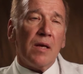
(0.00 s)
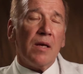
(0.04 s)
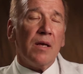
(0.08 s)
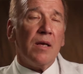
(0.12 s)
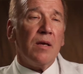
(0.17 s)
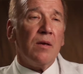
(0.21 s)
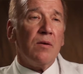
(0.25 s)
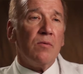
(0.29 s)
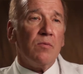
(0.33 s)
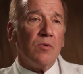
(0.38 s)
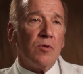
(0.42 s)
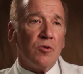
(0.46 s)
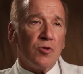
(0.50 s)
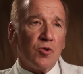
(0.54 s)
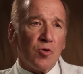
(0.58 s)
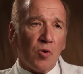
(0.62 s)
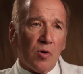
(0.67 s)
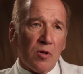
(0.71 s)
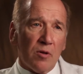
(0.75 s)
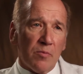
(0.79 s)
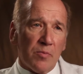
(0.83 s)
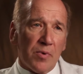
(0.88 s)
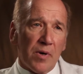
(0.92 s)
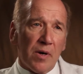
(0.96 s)
He was
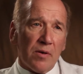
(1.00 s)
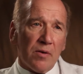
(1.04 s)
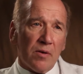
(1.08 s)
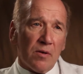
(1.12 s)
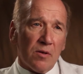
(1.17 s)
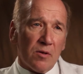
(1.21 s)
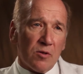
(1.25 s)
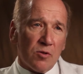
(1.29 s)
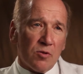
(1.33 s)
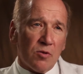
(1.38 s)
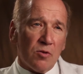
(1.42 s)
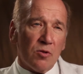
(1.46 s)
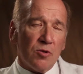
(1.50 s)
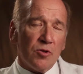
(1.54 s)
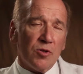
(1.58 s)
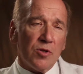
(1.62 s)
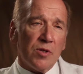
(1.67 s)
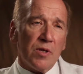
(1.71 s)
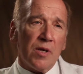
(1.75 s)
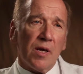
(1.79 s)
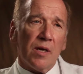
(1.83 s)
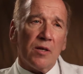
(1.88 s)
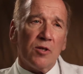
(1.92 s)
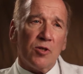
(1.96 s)
short of breath on
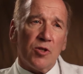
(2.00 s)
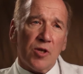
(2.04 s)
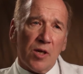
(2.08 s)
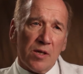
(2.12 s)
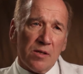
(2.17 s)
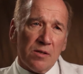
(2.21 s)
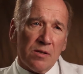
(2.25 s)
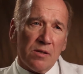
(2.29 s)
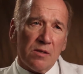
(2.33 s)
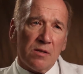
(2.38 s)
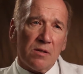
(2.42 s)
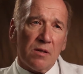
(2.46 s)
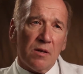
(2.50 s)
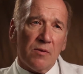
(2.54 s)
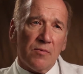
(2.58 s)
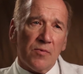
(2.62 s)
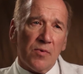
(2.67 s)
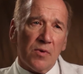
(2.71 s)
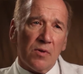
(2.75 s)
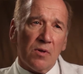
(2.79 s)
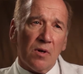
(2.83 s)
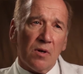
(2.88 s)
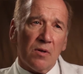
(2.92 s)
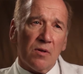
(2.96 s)
exertion. He had chest
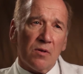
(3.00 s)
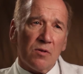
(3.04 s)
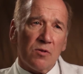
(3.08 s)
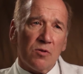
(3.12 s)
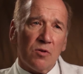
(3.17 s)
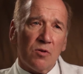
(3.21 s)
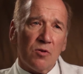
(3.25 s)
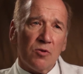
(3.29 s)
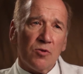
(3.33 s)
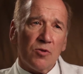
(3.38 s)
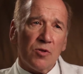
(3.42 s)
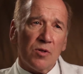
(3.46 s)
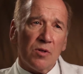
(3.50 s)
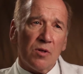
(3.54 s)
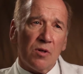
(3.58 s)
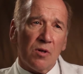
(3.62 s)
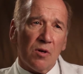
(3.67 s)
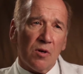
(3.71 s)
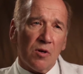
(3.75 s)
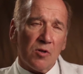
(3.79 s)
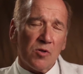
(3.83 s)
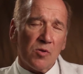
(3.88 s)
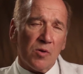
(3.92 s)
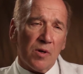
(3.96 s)
discomfort on exertion.
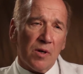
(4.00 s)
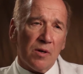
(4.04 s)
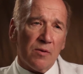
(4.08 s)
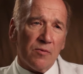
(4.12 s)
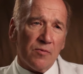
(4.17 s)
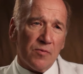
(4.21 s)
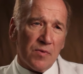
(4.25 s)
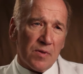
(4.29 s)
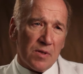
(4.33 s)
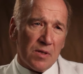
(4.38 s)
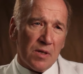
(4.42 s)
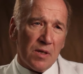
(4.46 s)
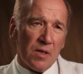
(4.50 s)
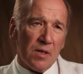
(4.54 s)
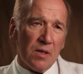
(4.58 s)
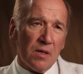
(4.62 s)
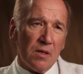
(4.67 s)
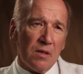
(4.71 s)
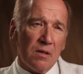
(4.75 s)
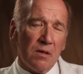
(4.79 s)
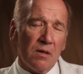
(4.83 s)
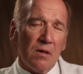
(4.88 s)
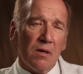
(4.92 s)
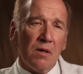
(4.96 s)
He also had
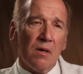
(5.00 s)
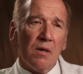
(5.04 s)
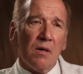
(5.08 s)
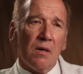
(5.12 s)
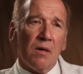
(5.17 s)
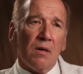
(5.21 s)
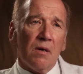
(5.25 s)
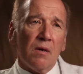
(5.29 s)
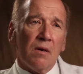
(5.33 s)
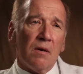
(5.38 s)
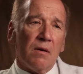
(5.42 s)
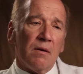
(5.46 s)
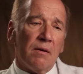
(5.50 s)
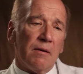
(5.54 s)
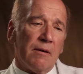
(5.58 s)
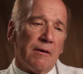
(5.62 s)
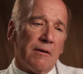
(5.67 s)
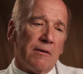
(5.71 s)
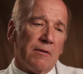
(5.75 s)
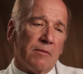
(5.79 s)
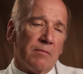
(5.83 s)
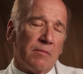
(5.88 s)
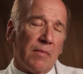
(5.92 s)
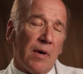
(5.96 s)
fatigue.
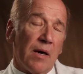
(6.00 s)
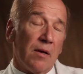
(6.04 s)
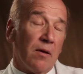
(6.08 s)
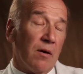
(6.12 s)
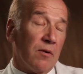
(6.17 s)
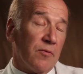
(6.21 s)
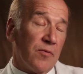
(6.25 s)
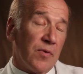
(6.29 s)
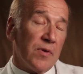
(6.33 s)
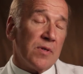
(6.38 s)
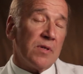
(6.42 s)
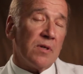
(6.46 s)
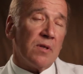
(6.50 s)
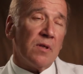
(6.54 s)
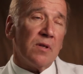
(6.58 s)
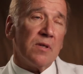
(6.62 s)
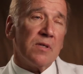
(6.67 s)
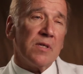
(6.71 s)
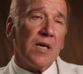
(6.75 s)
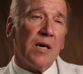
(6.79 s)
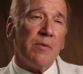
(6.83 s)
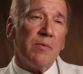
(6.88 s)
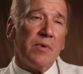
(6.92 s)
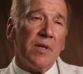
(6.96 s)
And on physical
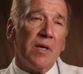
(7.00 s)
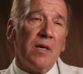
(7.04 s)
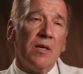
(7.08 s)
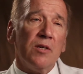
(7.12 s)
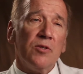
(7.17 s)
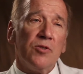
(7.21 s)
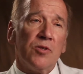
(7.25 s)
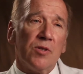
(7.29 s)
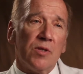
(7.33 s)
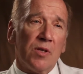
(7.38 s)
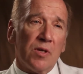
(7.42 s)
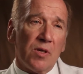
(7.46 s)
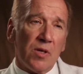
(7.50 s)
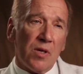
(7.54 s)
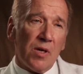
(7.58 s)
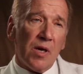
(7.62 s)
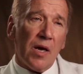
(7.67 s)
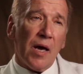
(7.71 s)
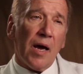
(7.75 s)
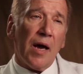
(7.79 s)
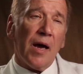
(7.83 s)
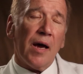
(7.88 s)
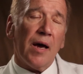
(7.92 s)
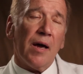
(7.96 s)
examination, he
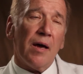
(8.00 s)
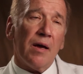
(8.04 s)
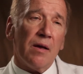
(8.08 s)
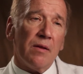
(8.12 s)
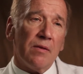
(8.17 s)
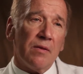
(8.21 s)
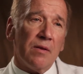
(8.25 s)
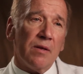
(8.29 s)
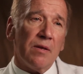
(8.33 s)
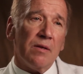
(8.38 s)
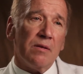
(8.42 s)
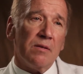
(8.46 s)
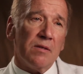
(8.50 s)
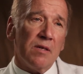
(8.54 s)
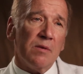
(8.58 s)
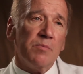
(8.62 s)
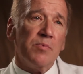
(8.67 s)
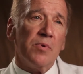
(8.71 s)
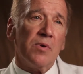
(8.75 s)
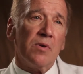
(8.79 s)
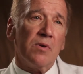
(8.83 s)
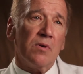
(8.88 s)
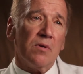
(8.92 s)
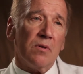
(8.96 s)
had the
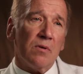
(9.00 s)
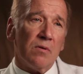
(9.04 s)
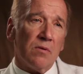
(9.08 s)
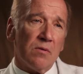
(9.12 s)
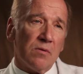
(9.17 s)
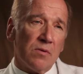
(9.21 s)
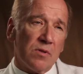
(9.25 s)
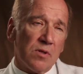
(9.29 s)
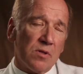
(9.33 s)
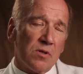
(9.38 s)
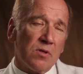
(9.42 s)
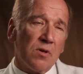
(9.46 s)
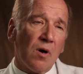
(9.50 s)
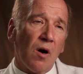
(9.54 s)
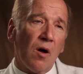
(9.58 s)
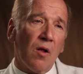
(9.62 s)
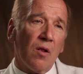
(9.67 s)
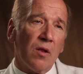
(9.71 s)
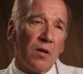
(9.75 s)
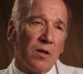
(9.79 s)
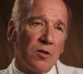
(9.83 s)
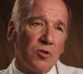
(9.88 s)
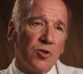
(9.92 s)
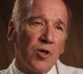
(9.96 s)
typical
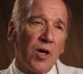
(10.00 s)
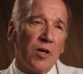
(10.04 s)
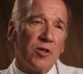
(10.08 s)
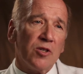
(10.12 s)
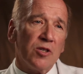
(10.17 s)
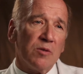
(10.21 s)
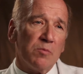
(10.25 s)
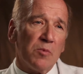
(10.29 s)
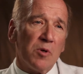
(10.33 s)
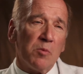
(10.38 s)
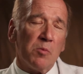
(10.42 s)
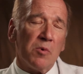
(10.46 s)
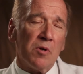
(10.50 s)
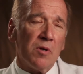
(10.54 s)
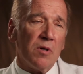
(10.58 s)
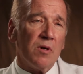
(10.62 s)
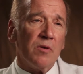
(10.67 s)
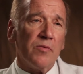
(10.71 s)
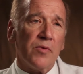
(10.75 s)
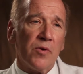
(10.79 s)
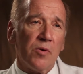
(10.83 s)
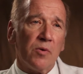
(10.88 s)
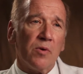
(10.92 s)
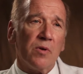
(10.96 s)
systolic ejection murmur
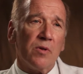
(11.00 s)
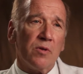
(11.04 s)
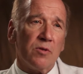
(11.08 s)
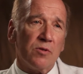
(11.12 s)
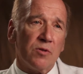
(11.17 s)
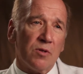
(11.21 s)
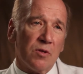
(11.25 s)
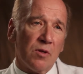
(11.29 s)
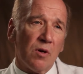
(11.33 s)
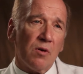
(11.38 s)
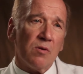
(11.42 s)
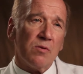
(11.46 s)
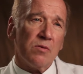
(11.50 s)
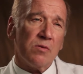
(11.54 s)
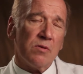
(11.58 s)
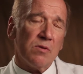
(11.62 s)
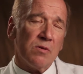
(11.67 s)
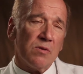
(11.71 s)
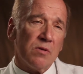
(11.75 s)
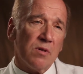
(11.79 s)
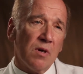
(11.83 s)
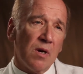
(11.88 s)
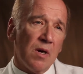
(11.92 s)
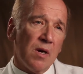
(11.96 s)
of aortic
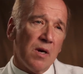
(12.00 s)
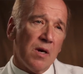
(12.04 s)
stenosis.